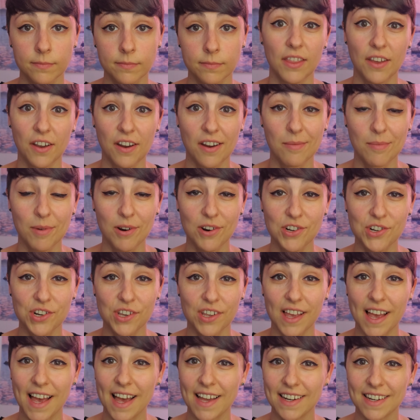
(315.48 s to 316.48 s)
The
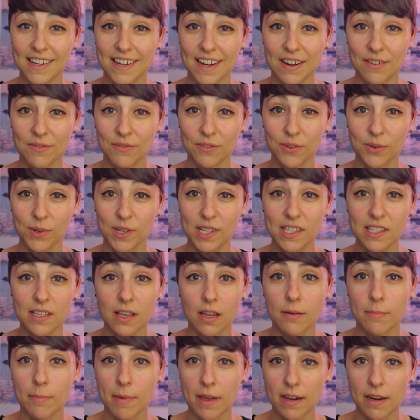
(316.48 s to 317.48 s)
commercial had an influence
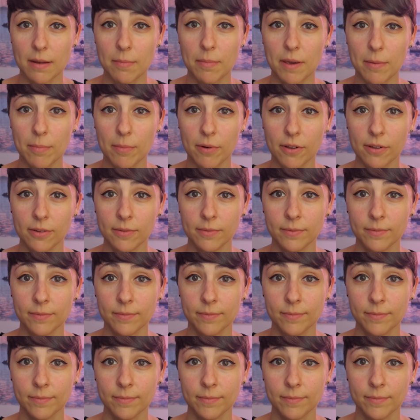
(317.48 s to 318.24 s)
on many people.